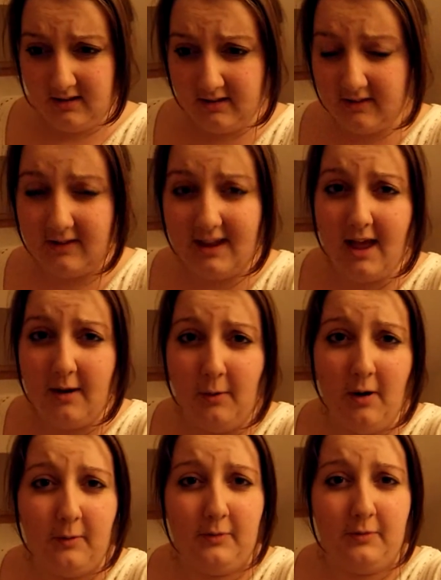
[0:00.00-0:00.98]
So yeah,
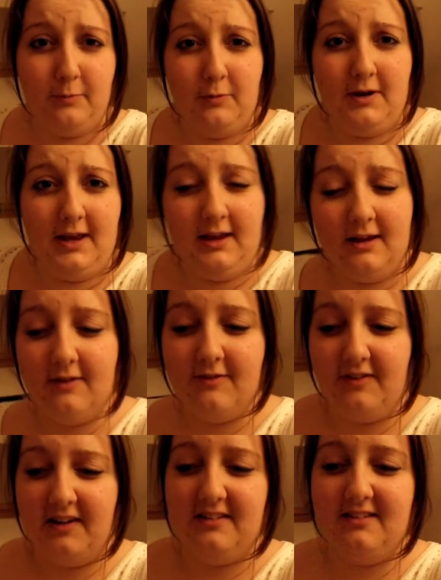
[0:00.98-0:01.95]
work was pretty
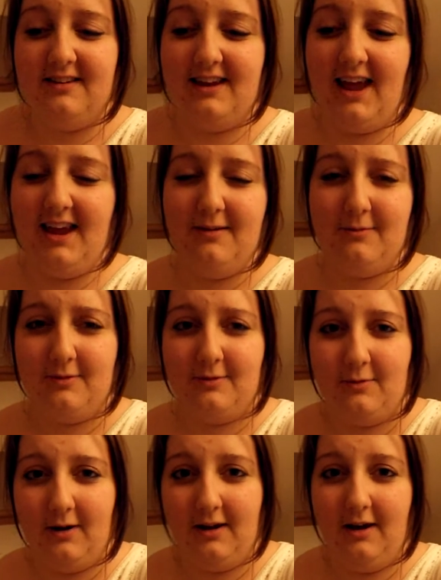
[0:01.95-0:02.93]
fun today. It was
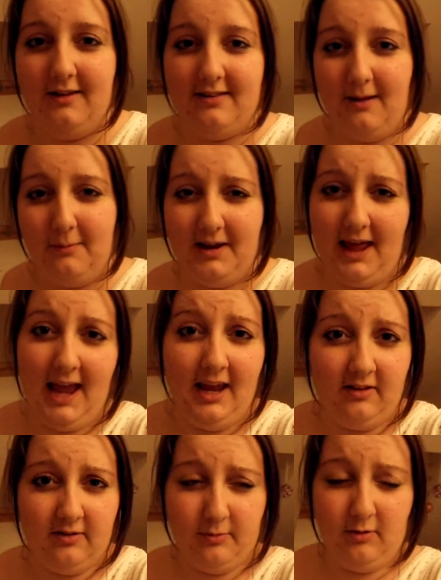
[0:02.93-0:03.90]
quite nice. I'm gonna
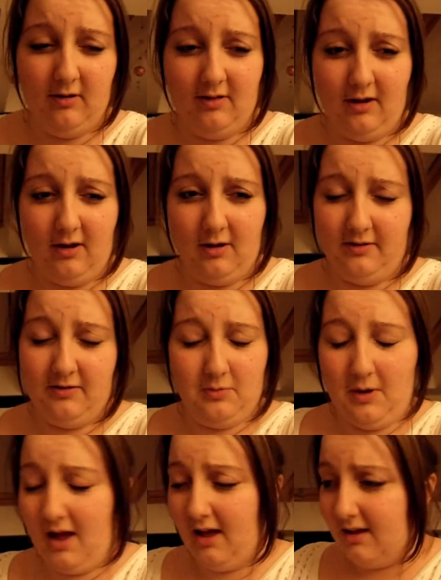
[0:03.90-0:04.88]
ache tomorrow though, I
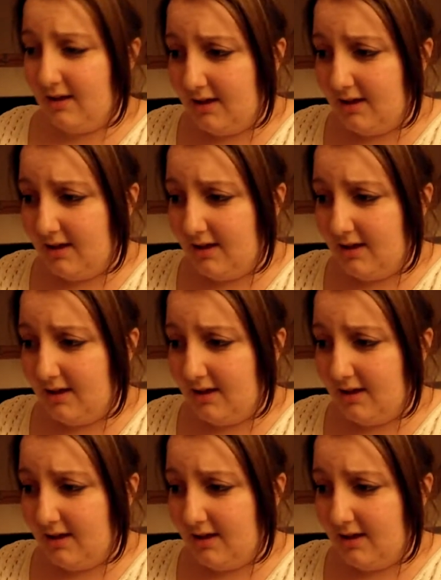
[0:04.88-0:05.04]
swear.